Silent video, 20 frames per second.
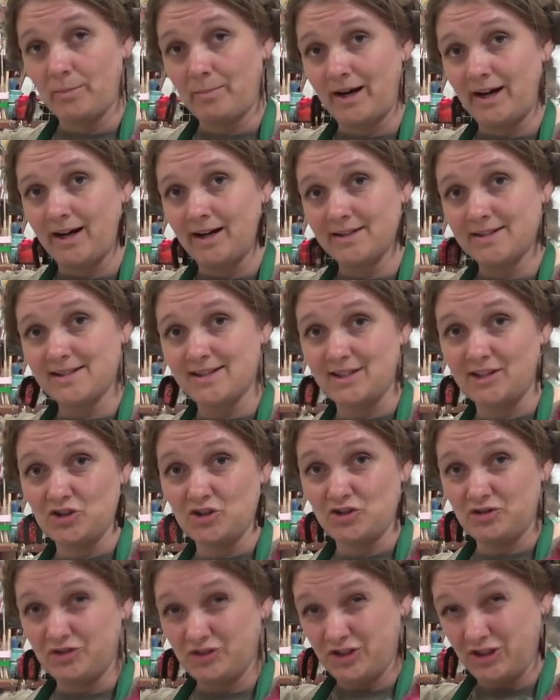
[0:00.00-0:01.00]
parts that
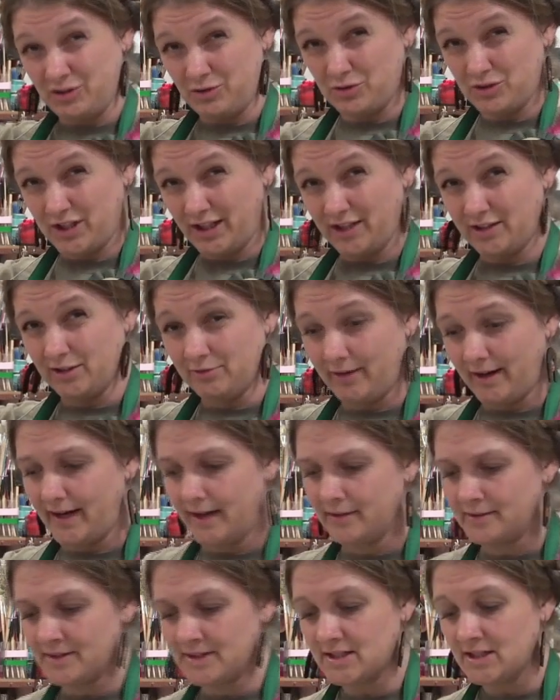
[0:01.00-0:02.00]
jingle jangle
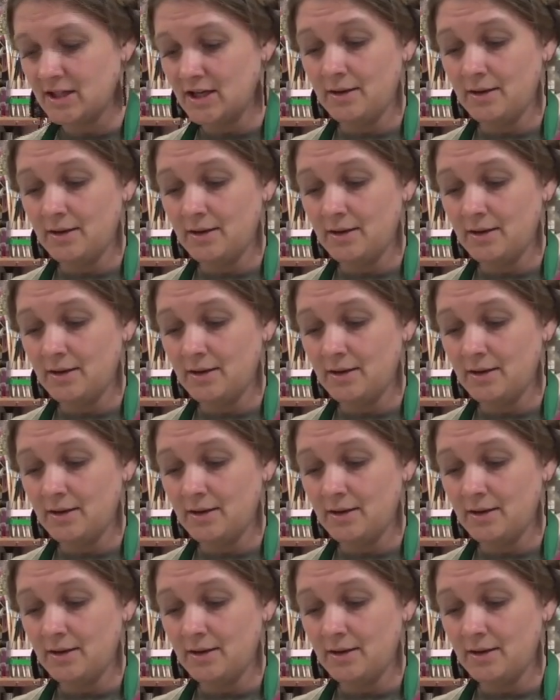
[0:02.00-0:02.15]
around,